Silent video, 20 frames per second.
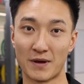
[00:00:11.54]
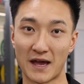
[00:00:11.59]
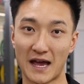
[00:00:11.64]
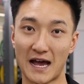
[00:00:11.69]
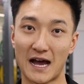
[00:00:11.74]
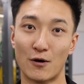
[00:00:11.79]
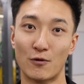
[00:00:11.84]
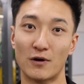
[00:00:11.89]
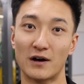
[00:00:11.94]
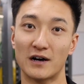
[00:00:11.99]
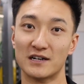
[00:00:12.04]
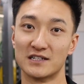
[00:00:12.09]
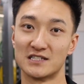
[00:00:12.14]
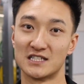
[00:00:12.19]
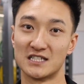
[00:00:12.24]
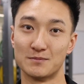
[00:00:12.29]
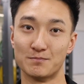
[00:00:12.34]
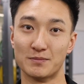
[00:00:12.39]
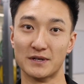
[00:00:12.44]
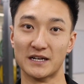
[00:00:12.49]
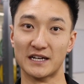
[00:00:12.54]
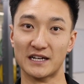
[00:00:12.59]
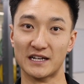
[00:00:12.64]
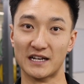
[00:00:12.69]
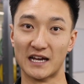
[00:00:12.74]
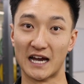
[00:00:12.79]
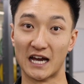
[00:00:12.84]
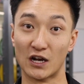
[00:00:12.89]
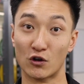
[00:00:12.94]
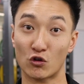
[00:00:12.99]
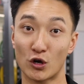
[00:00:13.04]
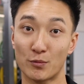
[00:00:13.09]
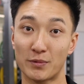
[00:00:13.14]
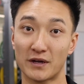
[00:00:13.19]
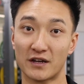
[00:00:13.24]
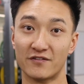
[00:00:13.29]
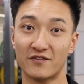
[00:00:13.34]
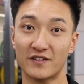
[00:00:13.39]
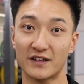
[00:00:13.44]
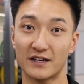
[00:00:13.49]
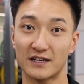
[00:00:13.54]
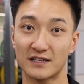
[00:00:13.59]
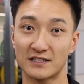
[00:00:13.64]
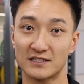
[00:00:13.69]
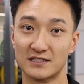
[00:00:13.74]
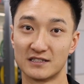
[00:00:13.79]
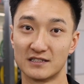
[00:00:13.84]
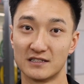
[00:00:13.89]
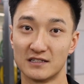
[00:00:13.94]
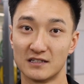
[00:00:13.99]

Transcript: power, speed, and aerobic fitness.